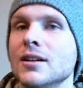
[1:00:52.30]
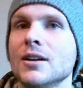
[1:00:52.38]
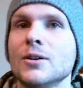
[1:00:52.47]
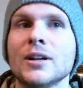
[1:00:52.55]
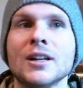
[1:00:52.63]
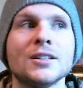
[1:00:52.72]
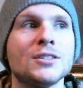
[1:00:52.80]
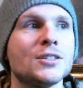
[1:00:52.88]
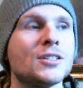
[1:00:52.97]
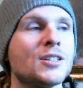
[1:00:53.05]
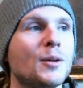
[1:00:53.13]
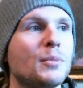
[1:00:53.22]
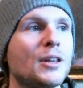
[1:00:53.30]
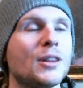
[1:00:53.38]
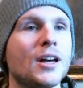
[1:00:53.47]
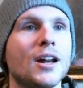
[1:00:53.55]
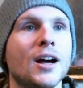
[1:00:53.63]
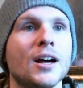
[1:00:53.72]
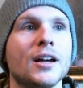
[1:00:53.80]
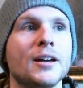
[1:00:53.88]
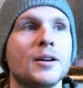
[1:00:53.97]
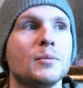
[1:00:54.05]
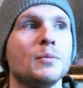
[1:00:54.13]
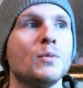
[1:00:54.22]
And it's just something that
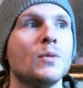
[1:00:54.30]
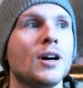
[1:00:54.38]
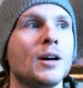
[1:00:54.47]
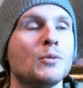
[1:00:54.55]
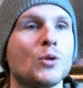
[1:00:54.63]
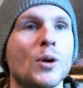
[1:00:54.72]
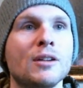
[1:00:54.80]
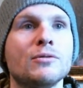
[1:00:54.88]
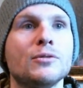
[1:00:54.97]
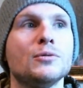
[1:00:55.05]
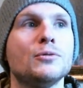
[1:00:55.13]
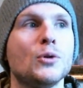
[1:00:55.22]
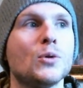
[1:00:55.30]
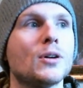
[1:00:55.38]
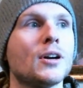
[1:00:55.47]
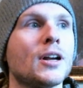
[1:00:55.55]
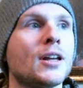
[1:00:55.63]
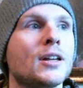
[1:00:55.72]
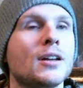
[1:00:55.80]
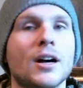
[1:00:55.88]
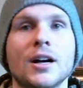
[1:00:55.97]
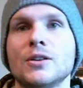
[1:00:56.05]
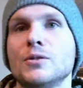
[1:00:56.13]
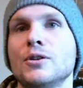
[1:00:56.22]
I'm grateful for, and
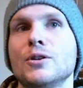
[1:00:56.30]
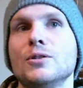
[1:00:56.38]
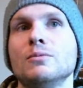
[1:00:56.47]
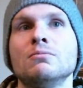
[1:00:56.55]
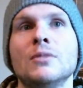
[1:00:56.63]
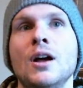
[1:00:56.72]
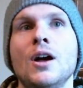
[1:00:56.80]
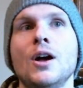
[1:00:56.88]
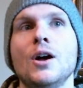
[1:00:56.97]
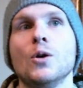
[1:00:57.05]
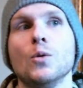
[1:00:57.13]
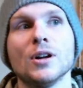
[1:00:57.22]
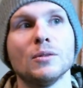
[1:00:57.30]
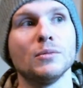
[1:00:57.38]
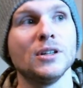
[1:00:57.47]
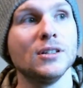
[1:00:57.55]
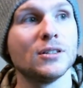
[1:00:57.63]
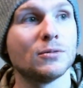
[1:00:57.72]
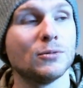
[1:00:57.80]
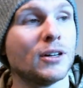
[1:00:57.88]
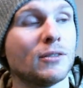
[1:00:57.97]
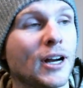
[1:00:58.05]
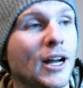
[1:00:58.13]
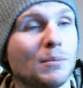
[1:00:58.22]
I don't know what it means.
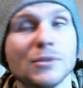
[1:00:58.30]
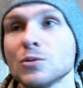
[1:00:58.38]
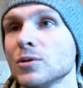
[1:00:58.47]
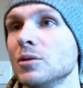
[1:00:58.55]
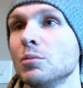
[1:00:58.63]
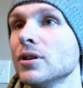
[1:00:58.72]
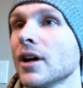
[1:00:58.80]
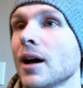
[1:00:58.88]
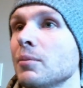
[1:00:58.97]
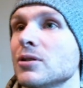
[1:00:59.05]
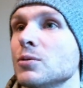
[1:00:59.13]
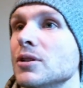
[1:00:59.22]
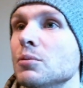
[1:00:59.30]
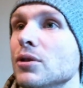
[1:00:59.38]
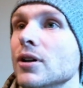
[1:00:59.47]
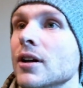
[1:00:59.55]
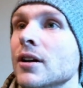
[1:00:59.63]
Whatever happens with the book happens with the book.